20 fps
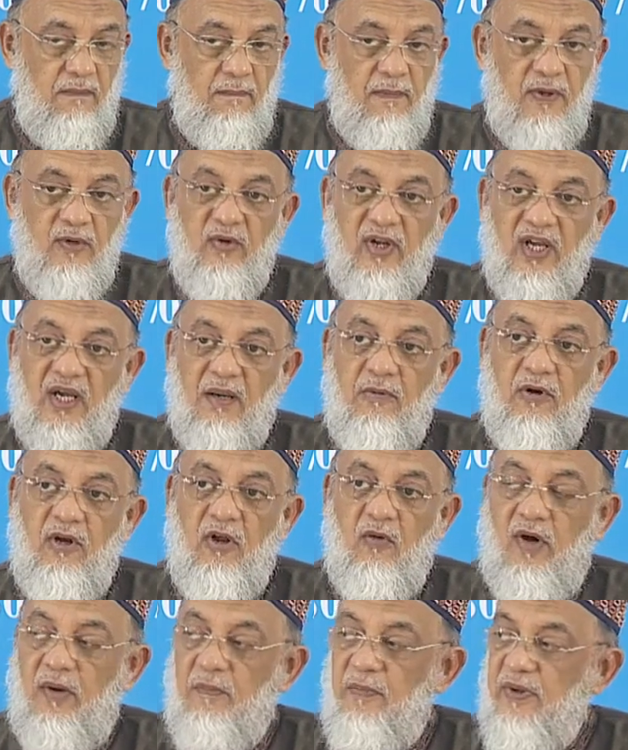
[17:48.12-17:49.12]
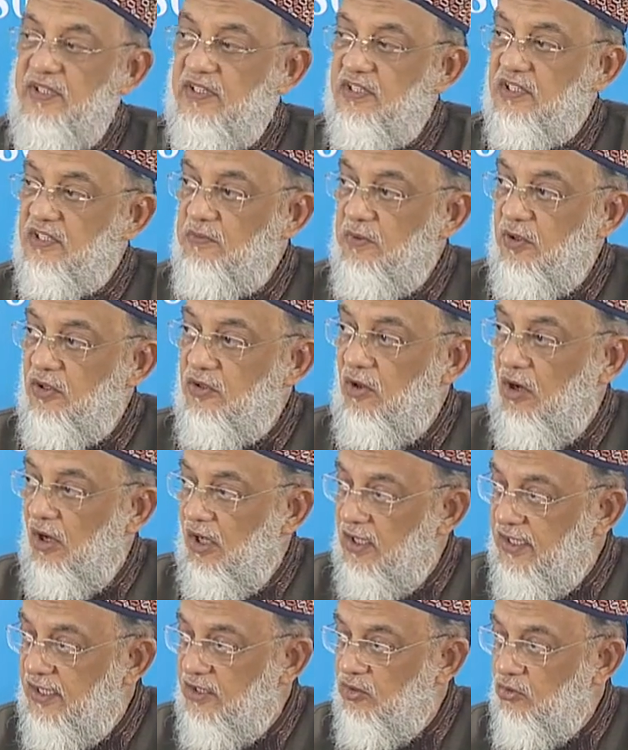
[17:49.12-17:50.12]
But you recommend on what basis? Because
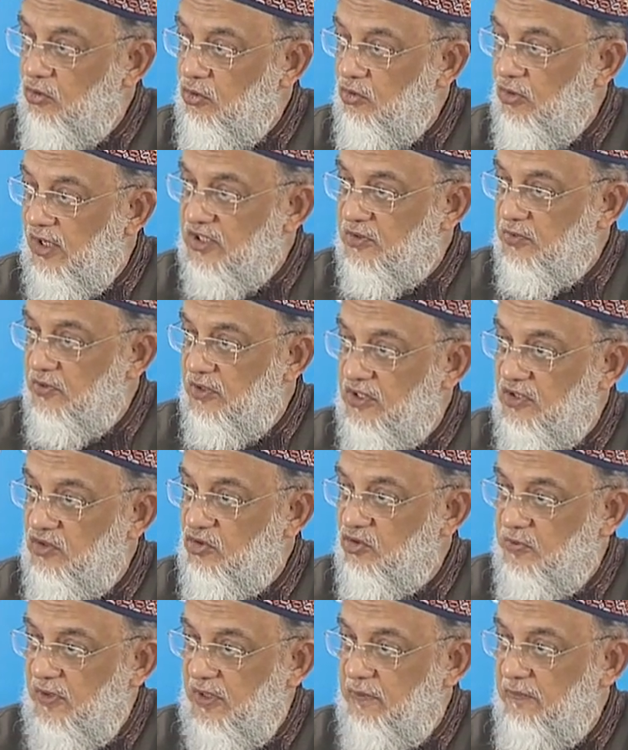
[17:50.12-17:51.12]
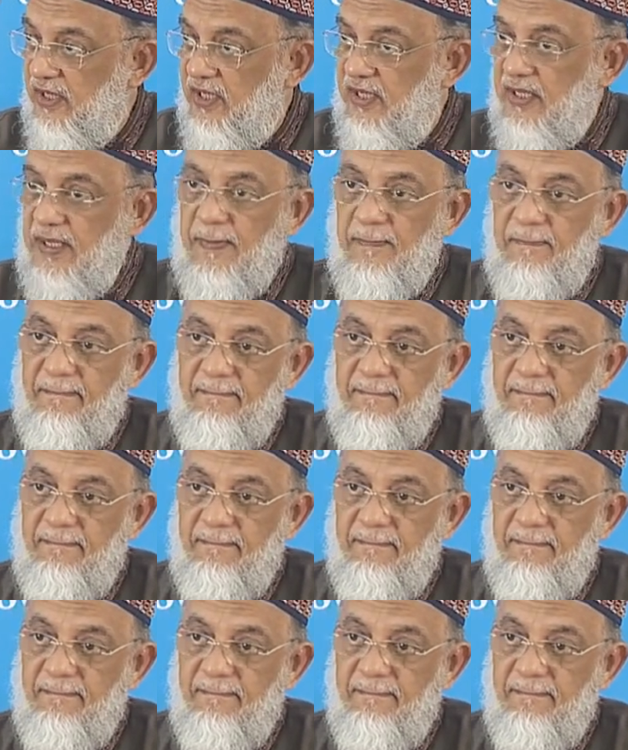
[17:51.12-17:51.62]
all that you do is you spend money.